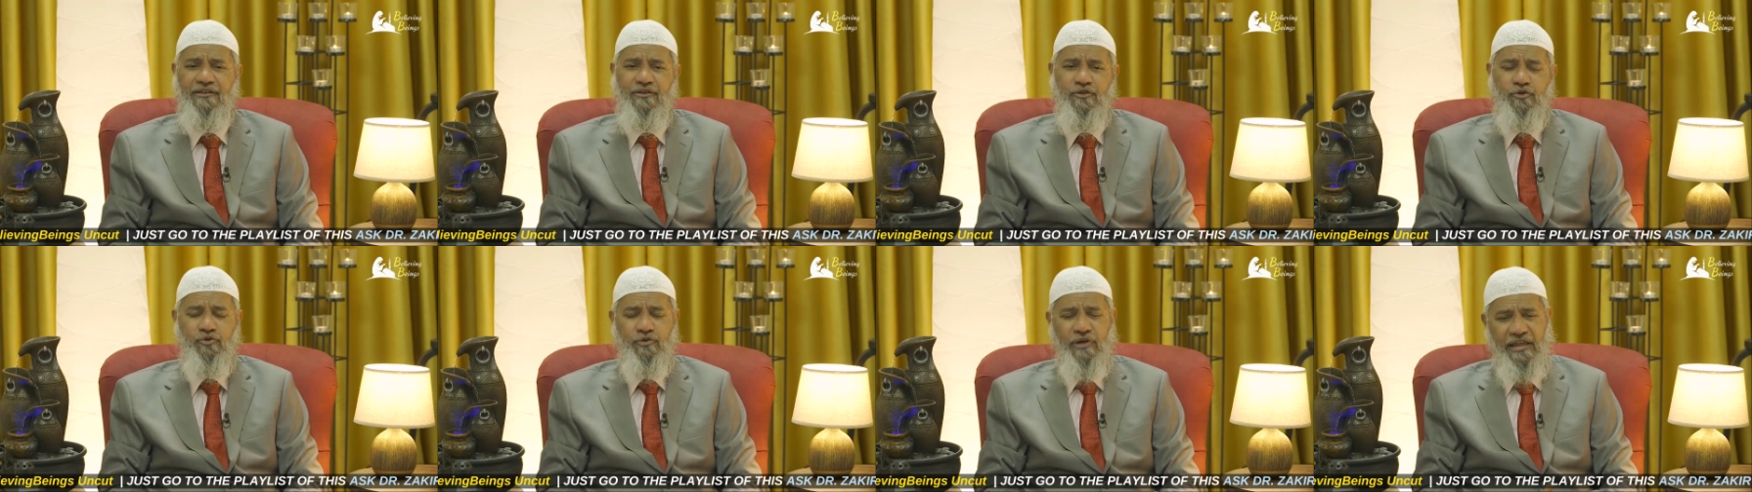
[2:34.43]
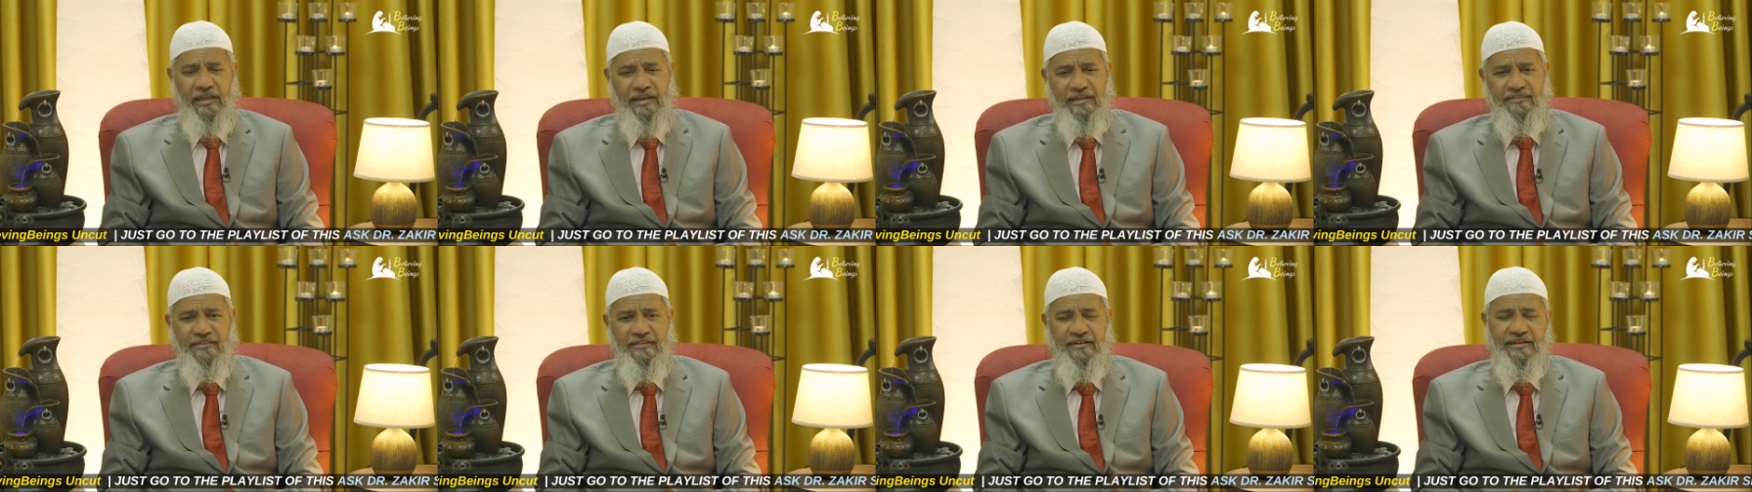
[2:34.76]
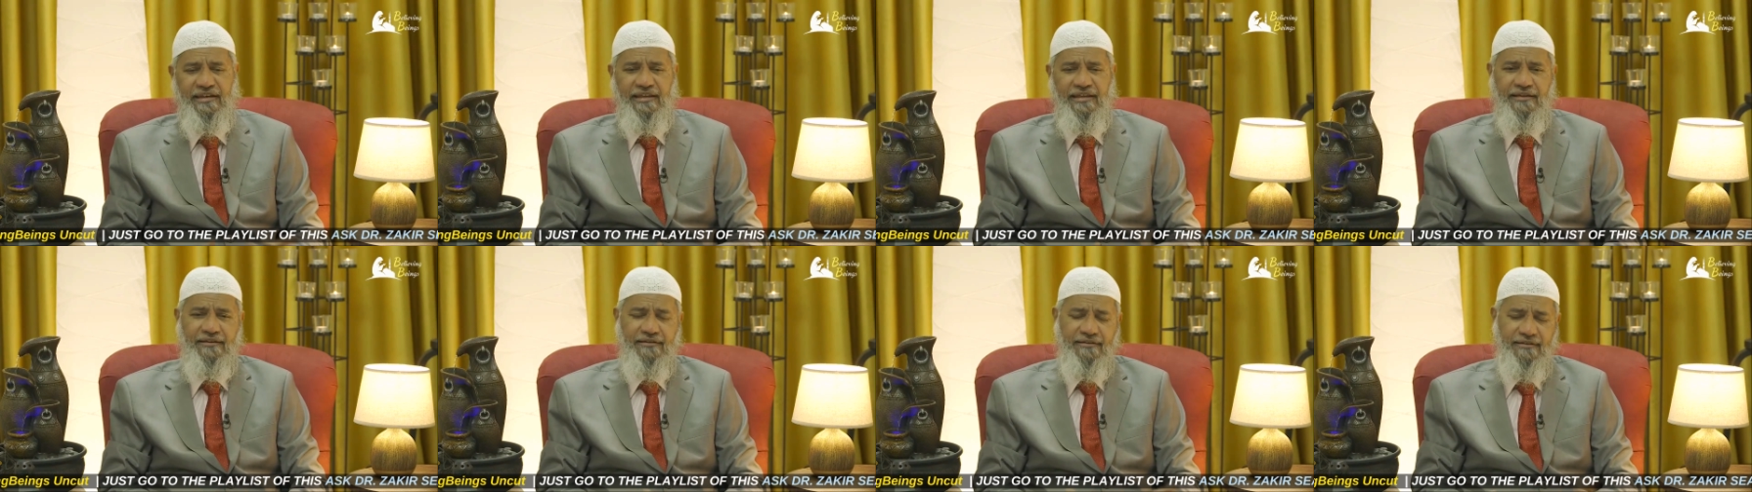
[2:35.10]
you can either
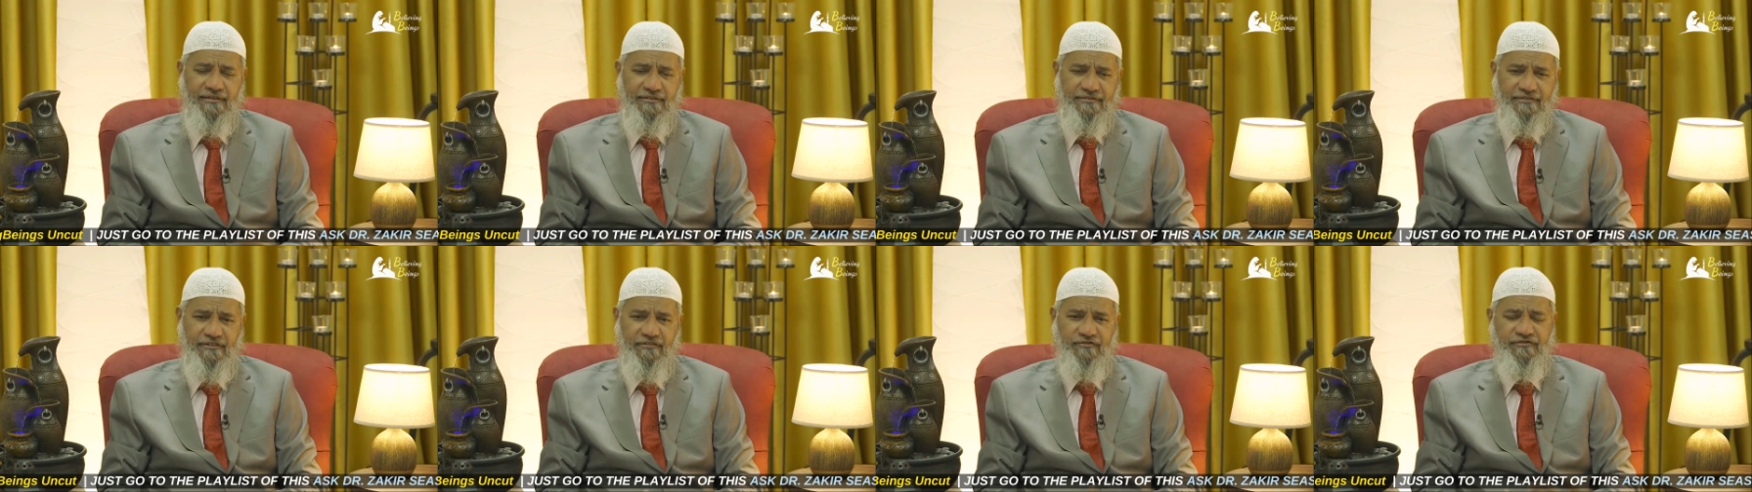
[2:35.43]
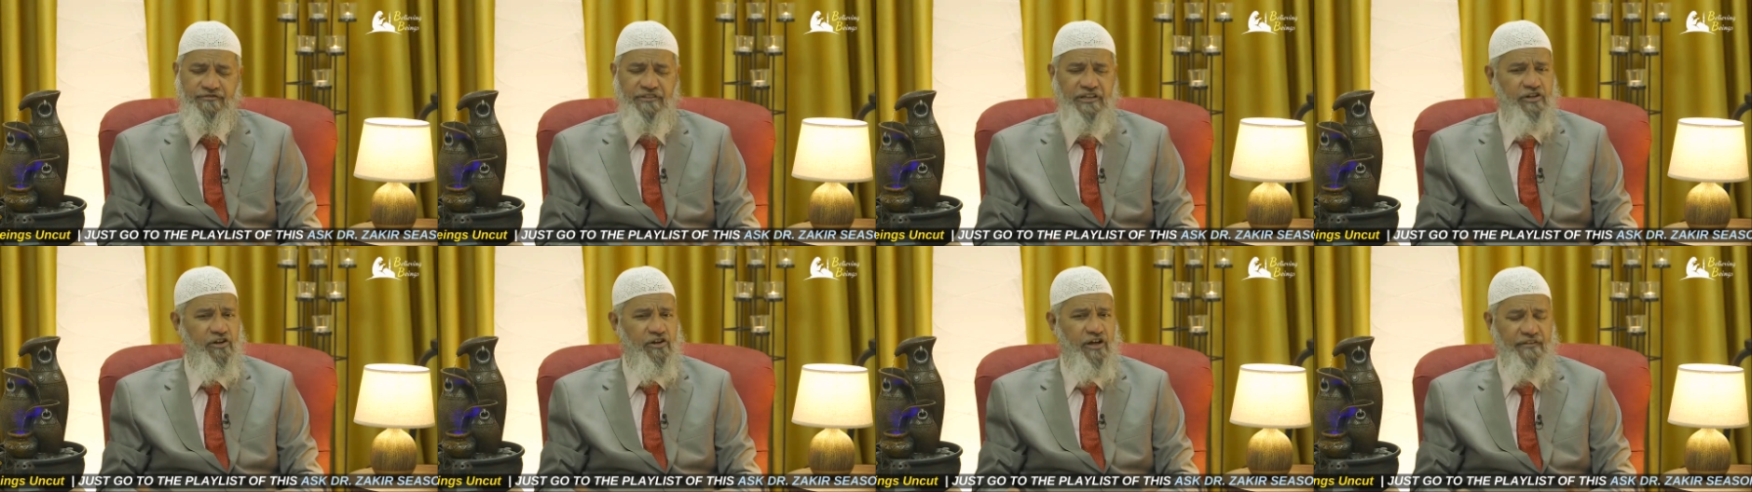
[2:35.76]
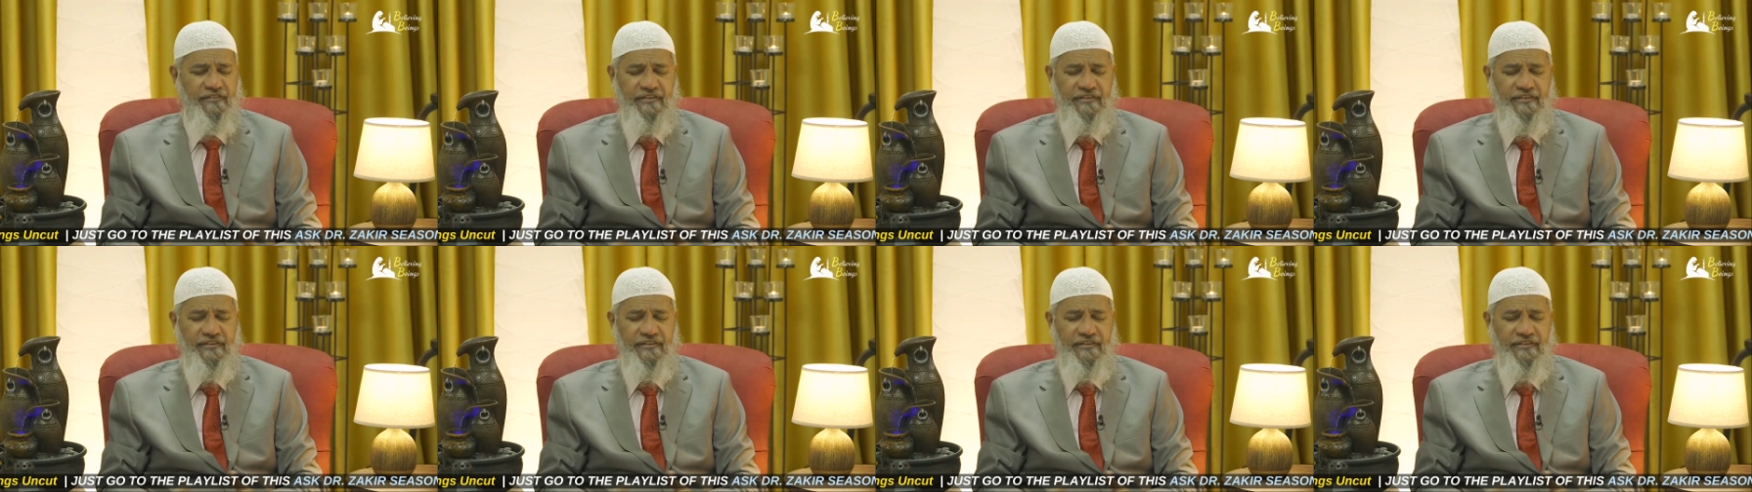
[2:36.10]
take Tafsir or